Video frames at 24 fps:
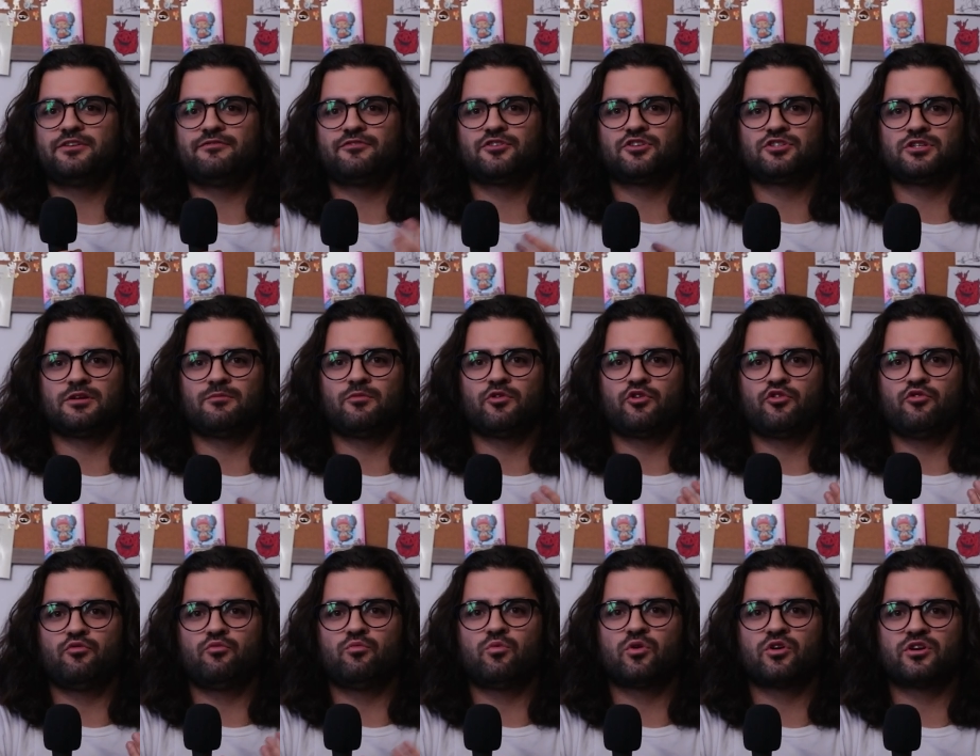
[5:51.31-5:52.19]
for someone
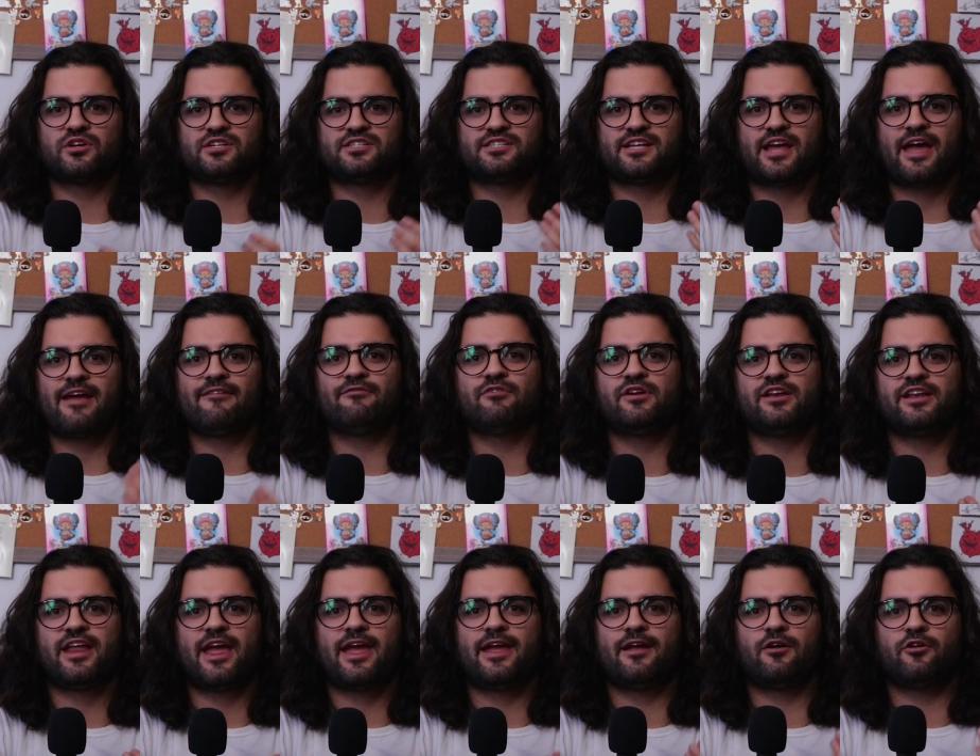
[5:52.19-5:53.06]
who works every
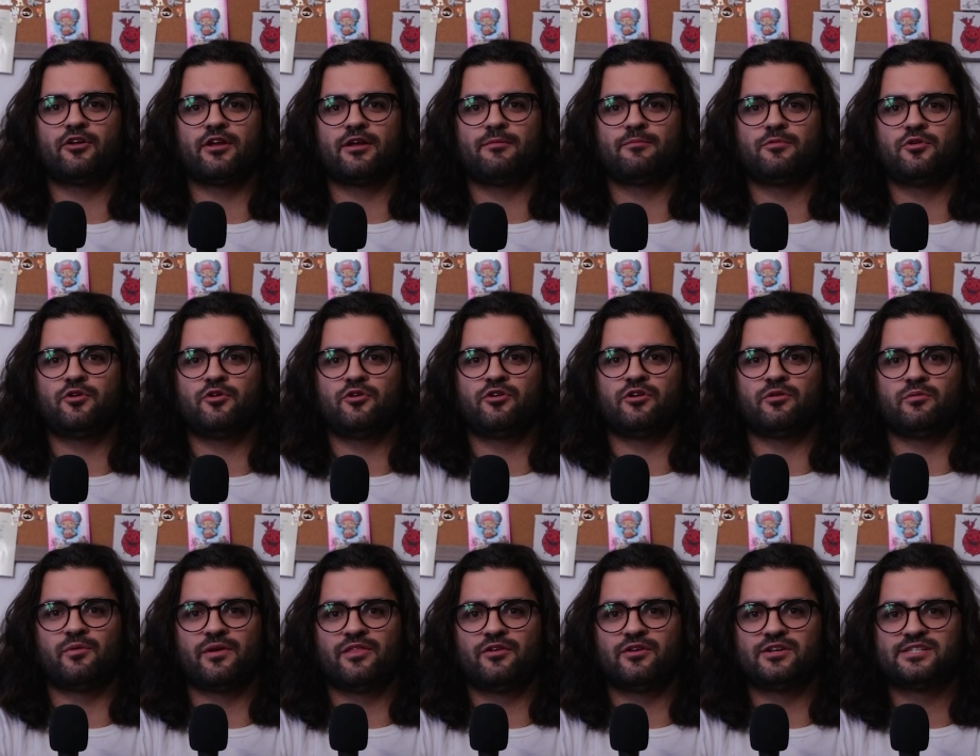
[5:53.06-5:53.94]
day on a computer,
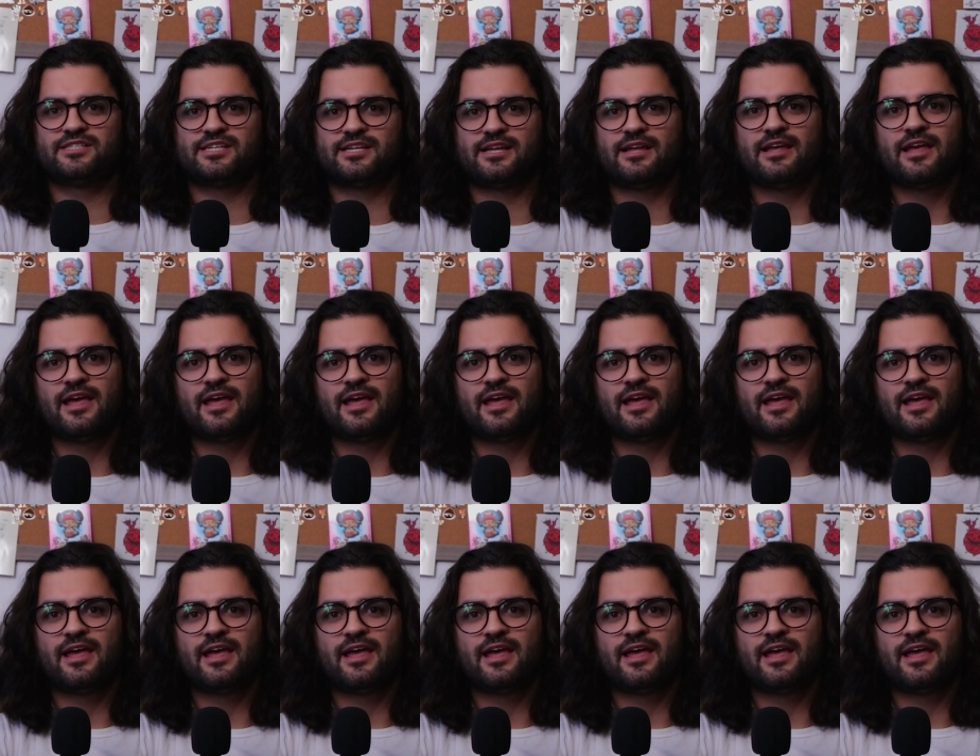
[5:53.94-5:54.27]
whether it's